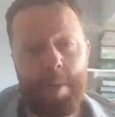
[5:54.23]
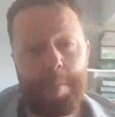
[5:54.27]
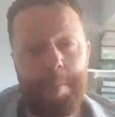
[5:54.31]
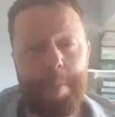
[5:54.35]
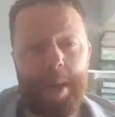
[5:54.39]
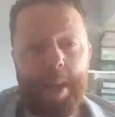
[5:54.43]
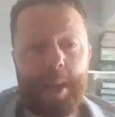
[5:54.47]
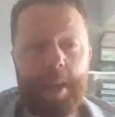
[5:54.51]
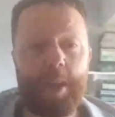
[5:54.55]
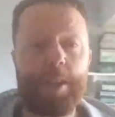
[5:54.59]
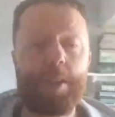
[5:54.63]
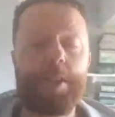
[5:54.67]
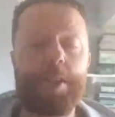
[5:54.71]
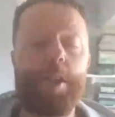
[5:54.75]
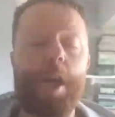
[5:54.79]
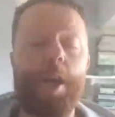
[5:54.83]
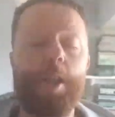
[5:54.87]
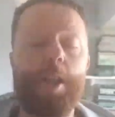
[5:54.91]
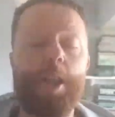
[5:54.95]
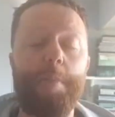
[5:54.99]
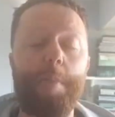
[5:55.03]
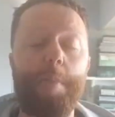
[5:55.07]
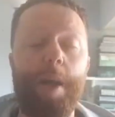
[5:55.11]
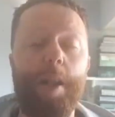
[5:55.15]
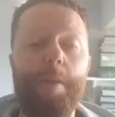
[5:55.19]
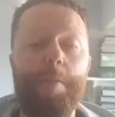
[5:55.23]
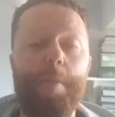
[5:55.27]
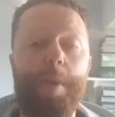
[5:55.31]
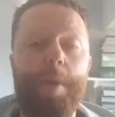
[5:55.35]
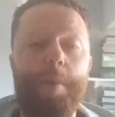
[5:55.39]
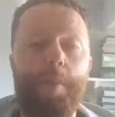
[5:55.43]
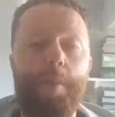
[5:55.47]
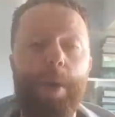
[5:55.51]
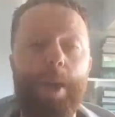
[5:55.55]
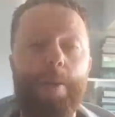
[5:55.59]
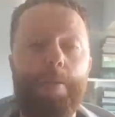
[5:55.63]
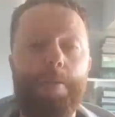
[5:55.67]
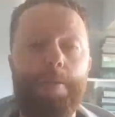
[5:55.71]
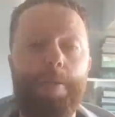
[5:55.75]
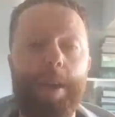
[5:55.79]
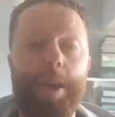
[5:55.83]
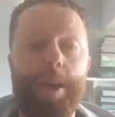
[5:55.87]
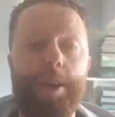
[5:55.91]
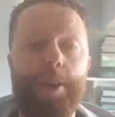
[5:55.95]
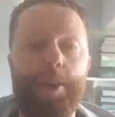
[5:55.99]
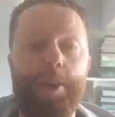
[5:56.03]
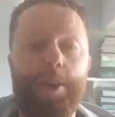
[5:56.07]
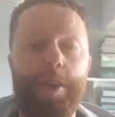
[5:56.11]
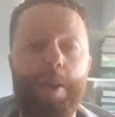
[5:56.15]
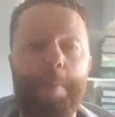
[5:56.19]
Bit concerned about the midweek
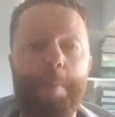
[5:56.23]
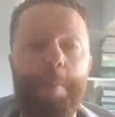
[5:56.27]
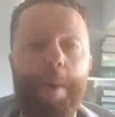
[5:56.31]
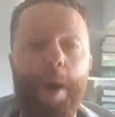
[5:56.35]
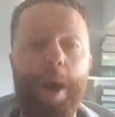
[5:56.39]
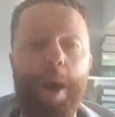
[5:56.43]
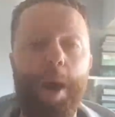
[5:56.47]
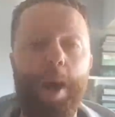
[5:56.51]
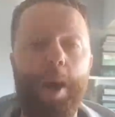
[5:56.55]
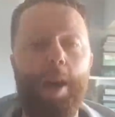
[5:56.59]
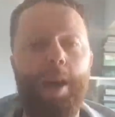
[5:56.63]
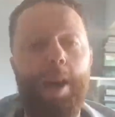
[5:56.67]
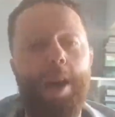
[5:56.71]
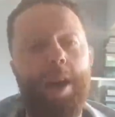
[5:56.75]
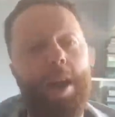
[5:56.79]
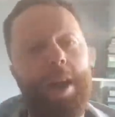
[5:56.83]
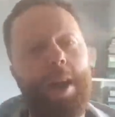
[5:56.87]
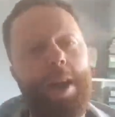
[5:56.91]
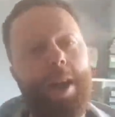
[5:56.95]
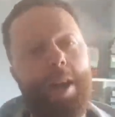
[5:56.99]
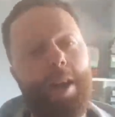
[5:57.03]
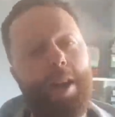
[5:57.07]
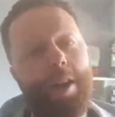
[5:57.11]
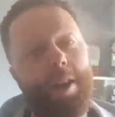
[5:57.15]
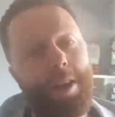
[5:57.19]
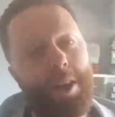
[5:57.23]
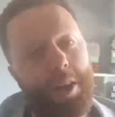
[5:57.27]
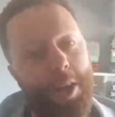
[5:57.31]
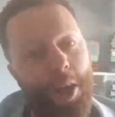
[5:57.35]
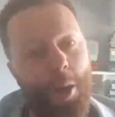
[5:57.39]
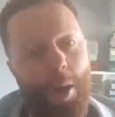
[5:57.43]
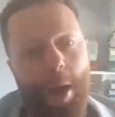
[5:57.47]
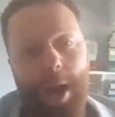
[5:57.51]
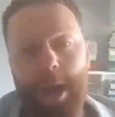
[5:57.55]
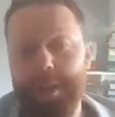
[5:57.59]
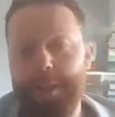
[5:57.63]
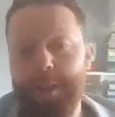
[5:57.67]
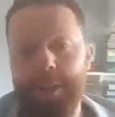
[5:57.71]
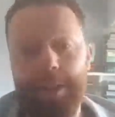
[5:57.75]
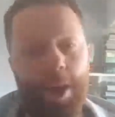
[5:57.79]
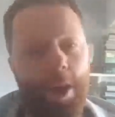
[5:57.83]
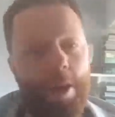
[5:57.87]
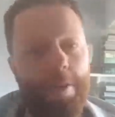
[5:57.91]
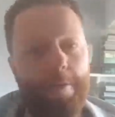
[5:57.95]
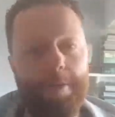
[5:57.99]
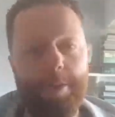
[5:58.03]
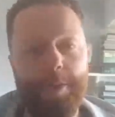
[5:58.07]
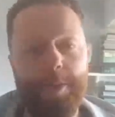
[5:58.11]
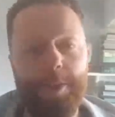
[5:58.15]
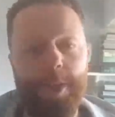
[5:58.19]
fixture, but had to
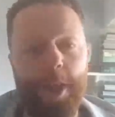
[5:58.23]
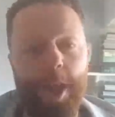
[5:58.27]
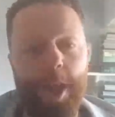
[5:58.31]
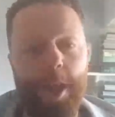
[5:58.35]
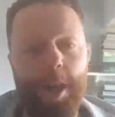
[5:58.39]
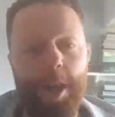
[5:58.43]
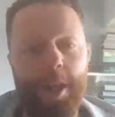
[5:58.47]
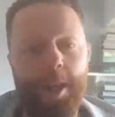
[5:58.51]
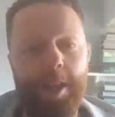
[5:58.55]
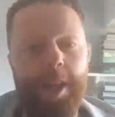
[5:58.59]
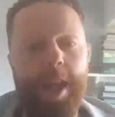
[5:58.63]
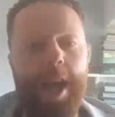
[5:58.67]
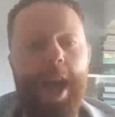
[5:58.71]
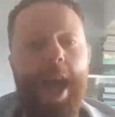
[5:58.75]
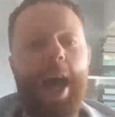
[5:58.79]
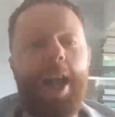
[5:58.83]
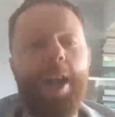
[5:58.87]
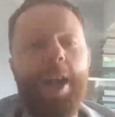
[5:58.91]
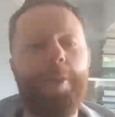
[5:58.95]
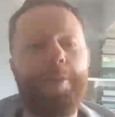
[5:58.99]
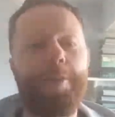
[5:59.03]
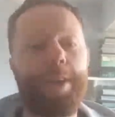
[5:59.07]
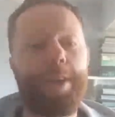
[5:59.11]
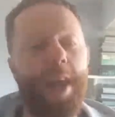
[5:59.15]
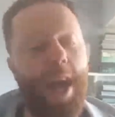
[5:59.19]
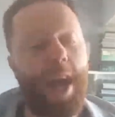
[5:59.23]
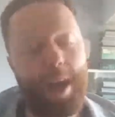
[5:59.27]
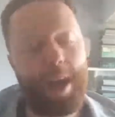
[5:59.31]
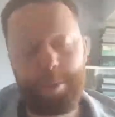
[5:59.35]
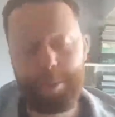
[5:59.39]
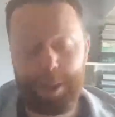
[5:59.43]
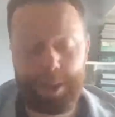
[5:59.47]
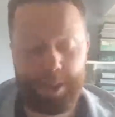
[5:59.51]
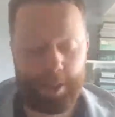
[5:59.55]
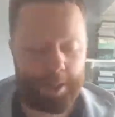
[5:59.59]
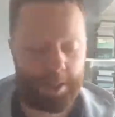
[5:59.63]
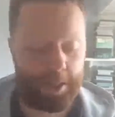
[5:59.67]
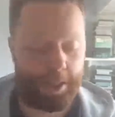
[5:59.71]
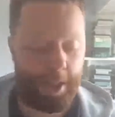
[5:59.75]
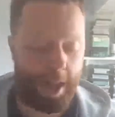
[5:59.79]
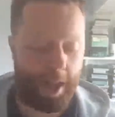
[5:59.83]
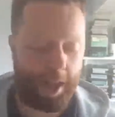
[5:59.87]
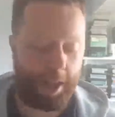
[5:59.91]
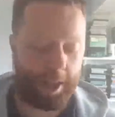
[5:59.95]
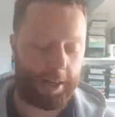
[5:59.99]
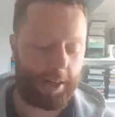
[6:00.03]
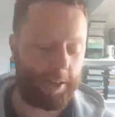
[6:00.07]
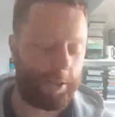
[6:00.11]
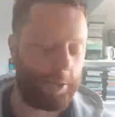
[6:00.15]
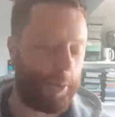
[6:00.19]
go for Sterling. And I've captained
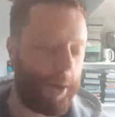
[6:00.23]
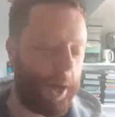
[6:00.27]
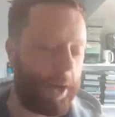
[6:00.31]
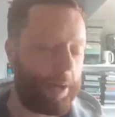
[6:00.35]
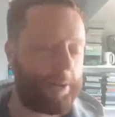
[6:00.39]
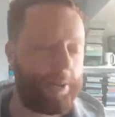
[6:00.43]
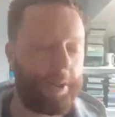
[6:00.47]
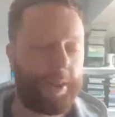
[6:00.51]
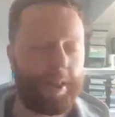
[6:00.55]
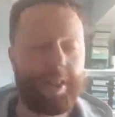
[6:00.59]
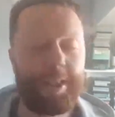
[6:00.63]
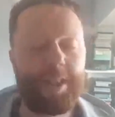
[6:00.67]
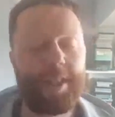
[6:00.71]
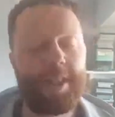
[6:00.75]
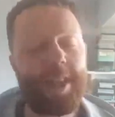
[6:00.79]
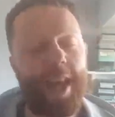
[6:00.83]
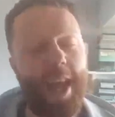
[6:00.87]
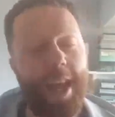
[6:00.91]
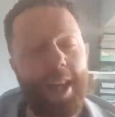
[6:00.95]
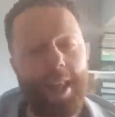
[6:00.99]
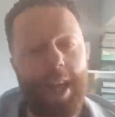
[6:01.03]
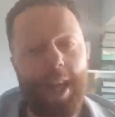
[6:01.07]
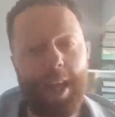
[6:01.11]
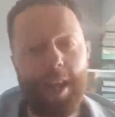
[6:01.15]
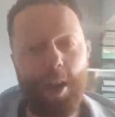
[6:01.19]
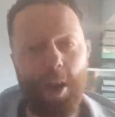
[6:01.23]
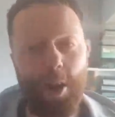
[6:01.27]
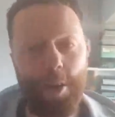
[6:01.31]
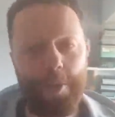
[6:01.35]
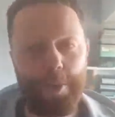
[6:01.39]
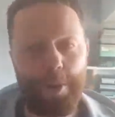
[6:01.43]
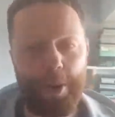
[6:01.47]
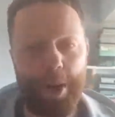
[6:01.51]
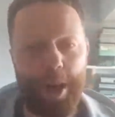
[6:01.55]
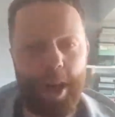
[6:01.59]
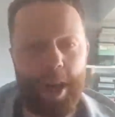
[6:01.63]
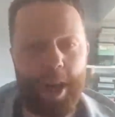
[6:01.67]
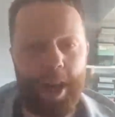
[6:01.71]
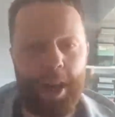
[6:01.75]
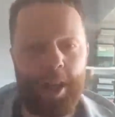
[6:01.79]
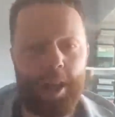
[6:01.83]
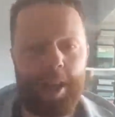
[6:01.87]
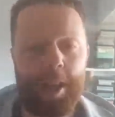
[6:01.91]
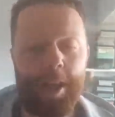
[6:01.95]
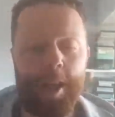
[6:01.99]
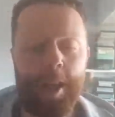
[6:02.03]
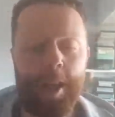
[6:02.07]
Sterling as well, so I can say that live on air.